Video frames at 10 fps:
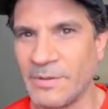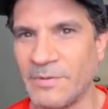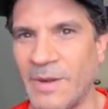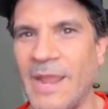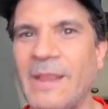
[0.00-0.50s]

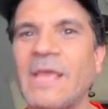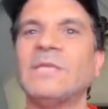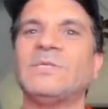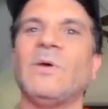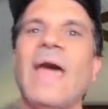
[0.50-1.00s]
right?
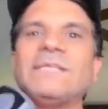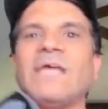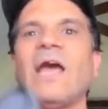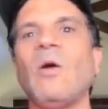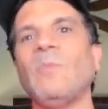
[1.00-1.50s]
So that's
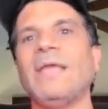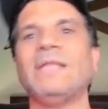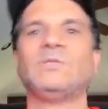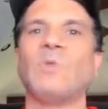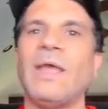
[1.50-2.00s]
how
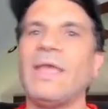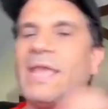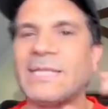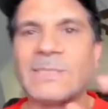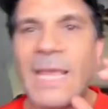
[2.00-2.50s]

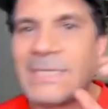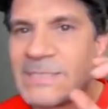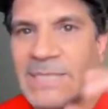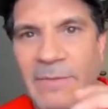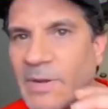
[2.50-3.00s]
it's like
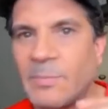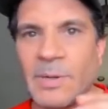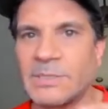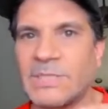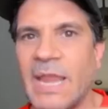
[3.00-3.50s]

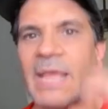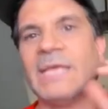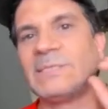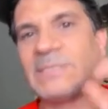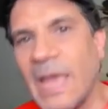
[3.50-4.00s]
7%.
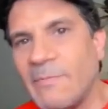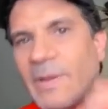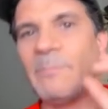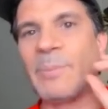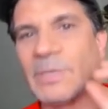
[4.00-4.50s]

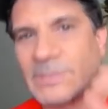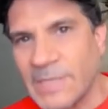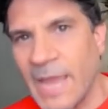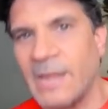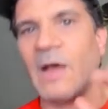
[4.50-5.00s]

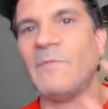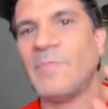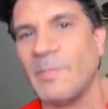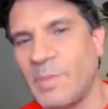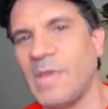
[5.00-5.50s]
7% of
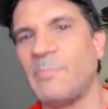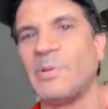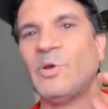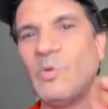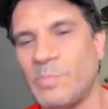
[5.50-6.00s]
the
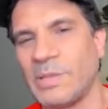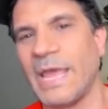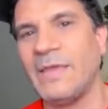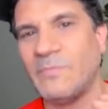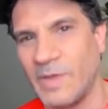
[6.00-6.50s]
people who
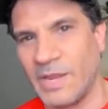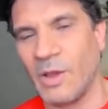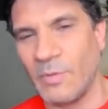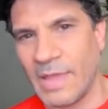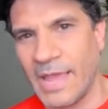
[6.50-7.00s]
play
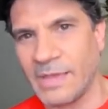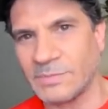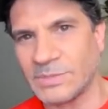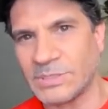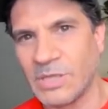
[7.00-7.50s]
video
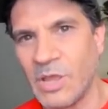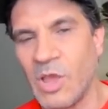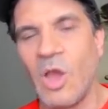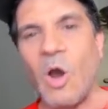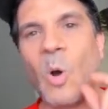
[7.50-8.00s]
games,
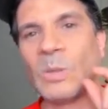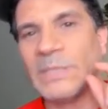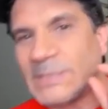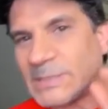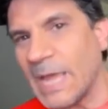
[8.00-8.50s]

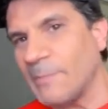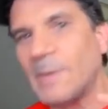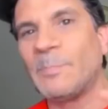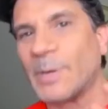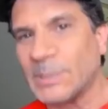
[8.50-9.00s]
only
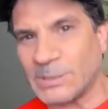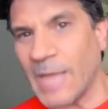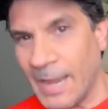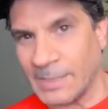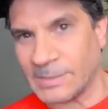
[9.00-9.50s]

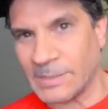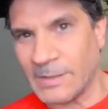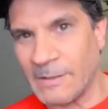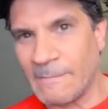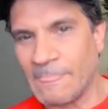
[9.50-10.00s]
7%
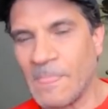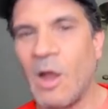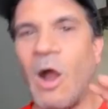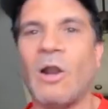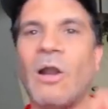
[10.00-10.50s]

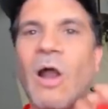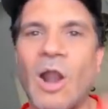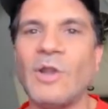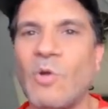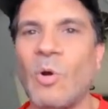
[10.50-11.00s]
are
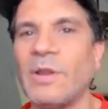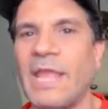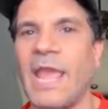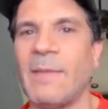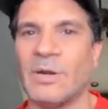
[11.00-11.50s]
hardcore
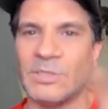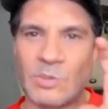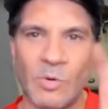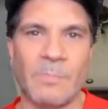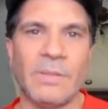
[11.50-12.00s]
gamers
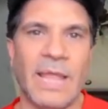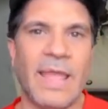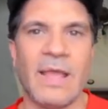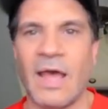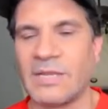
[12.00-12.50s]
who are playing on